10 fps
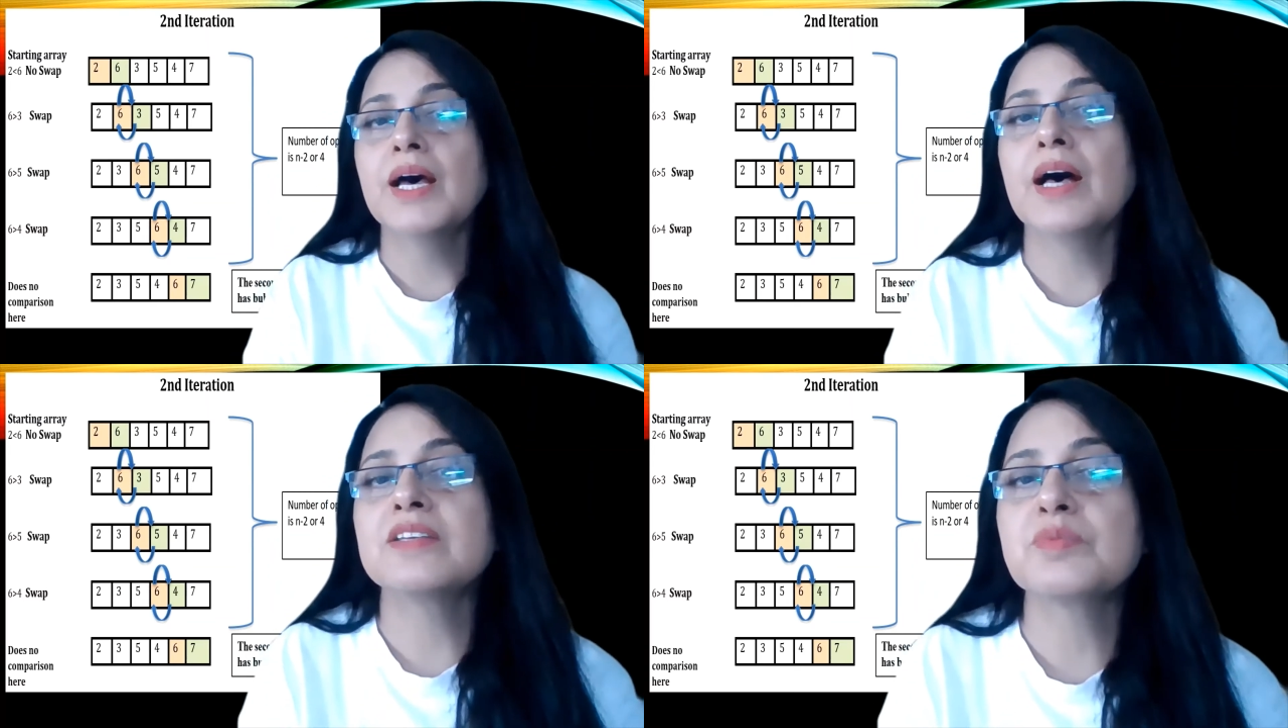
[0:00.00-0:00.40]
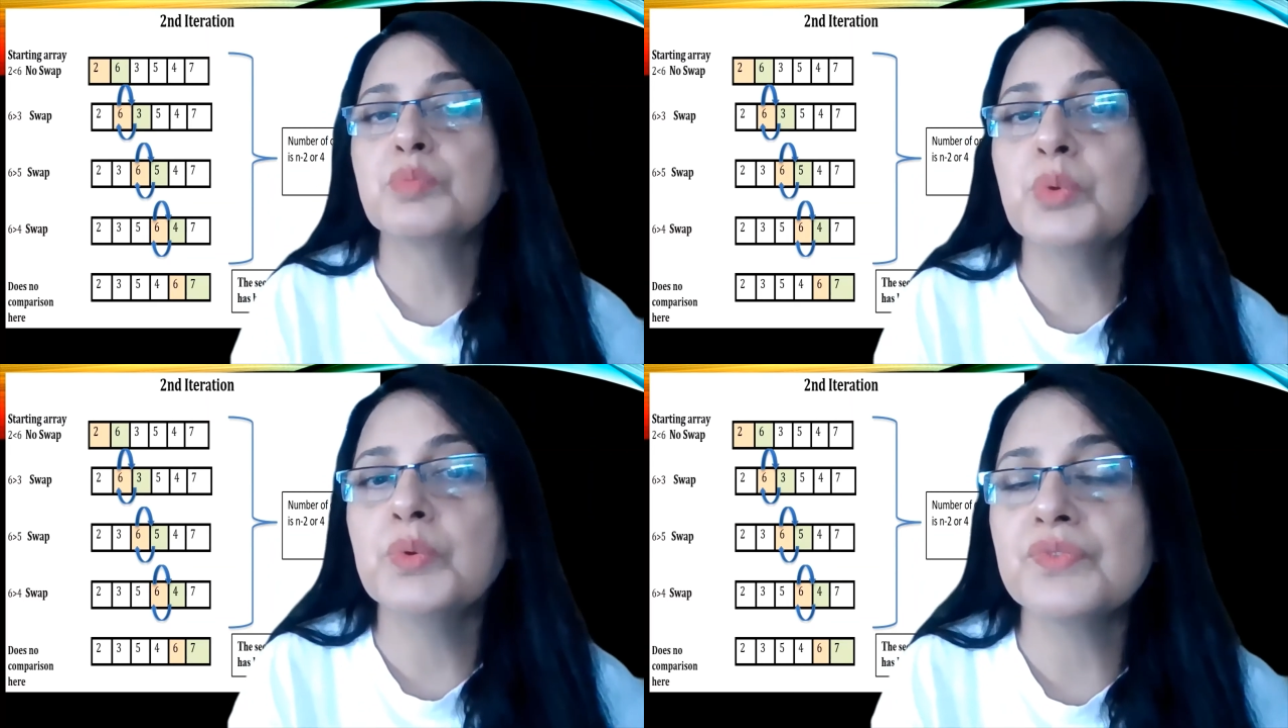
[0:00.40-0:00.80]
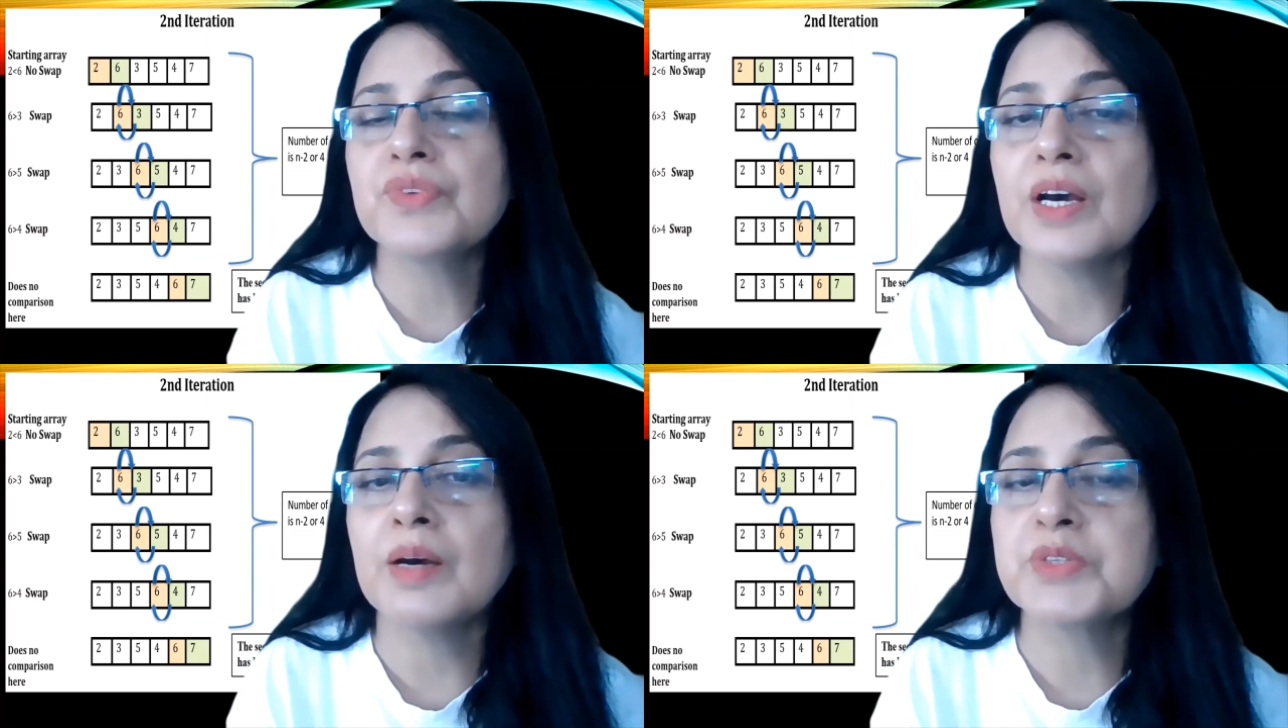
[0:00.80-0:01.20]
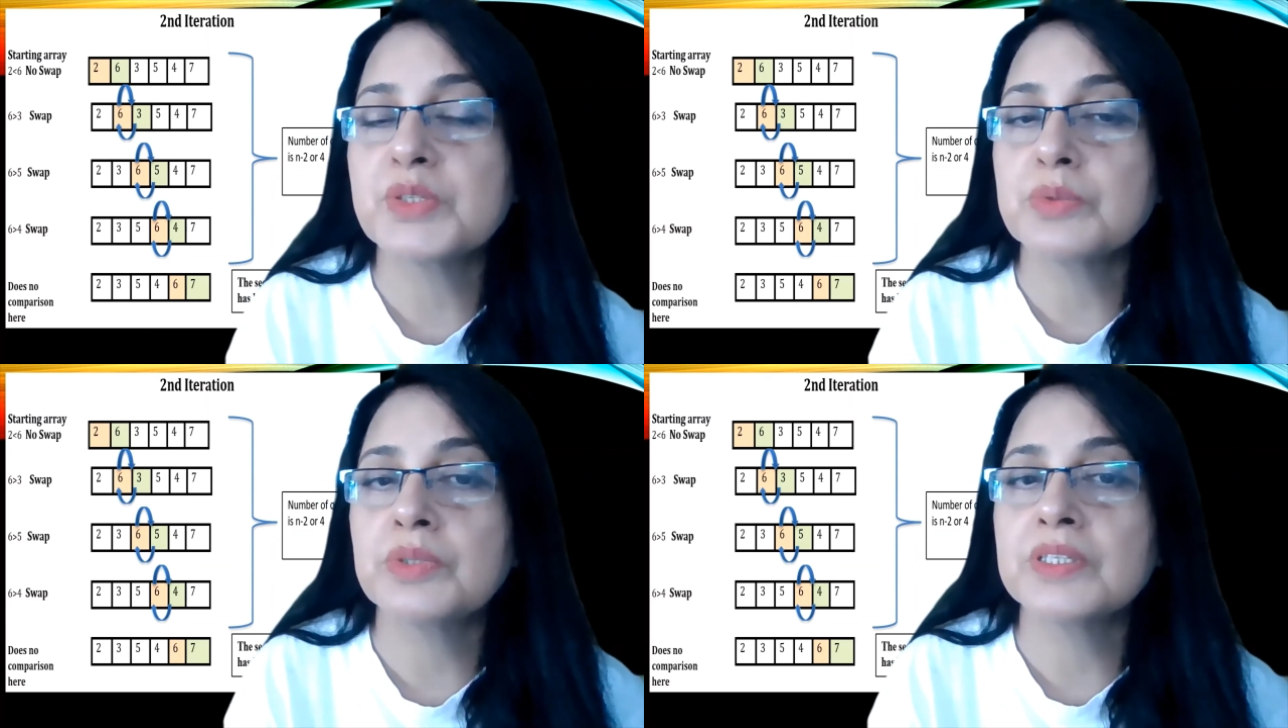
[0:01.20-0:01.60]
has moved up
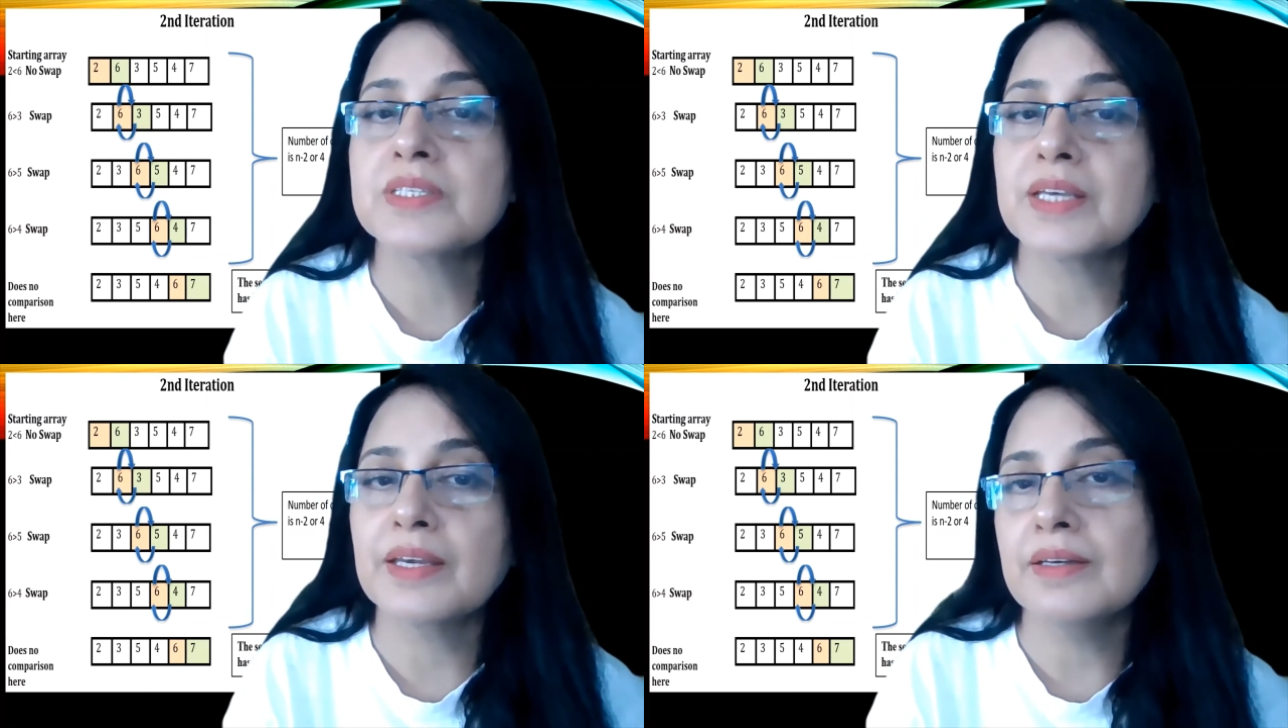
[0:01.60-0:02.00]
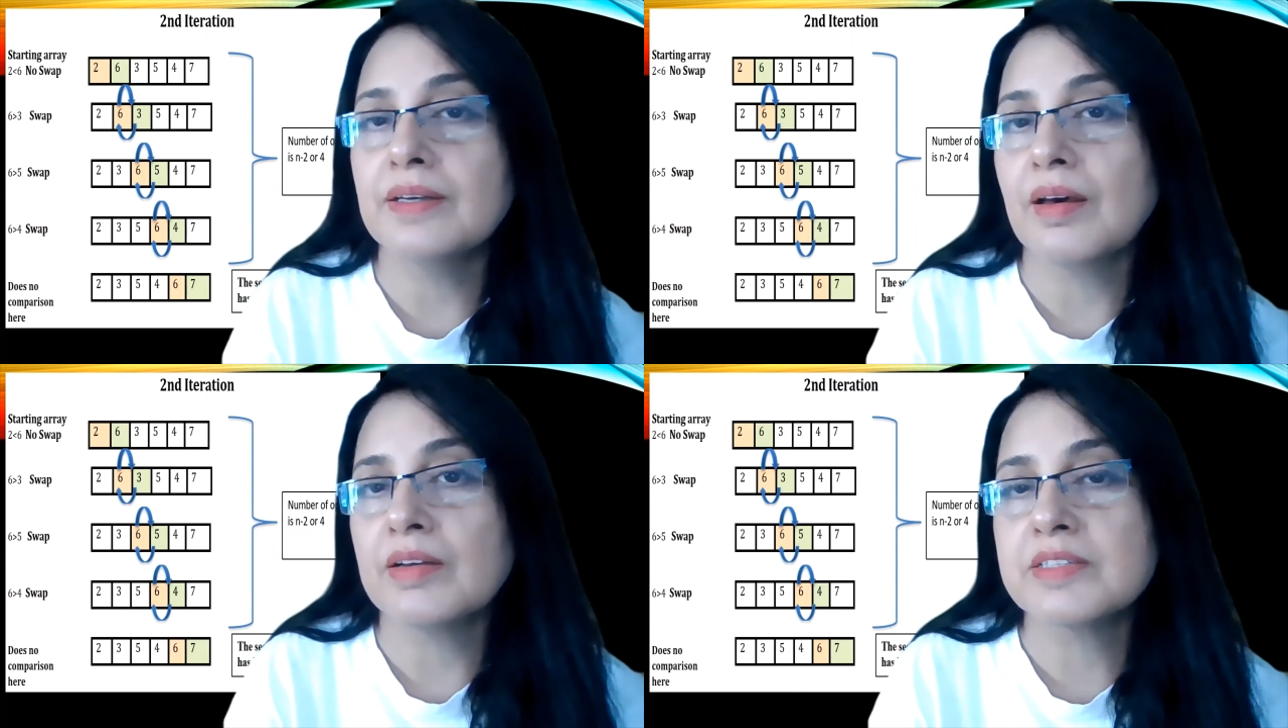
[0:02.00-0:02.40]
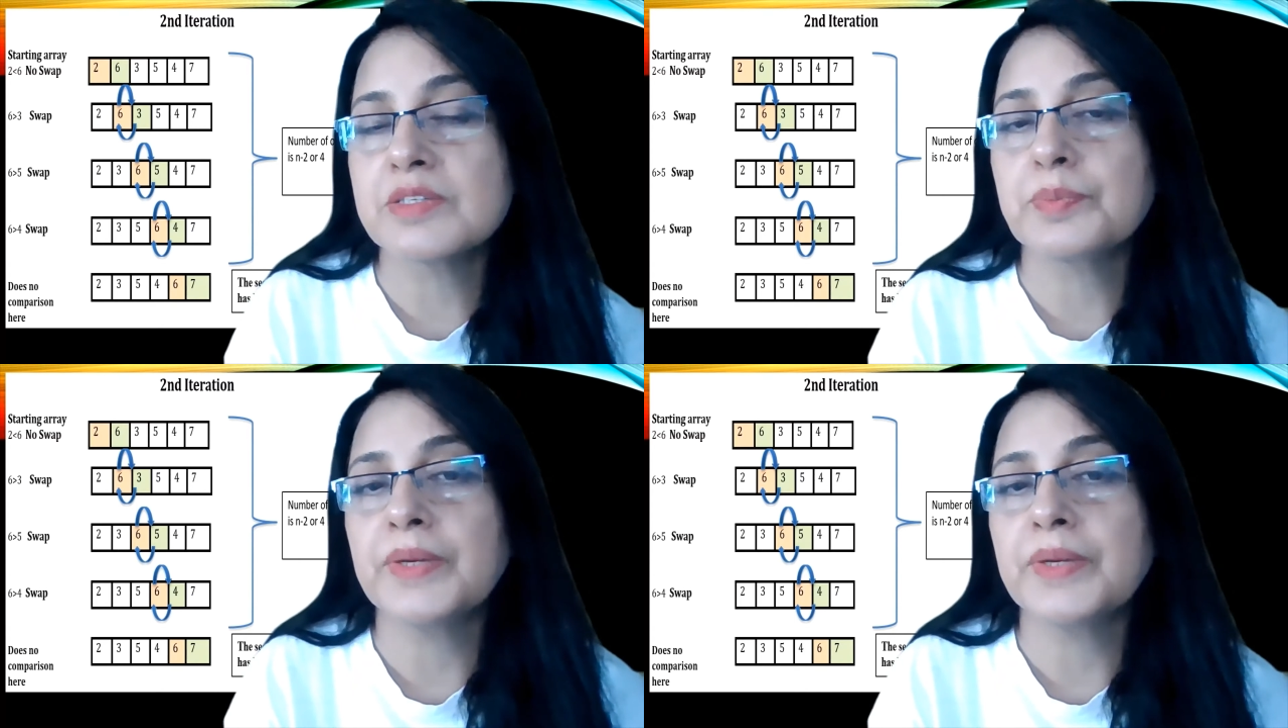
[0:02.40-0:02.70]
to the second last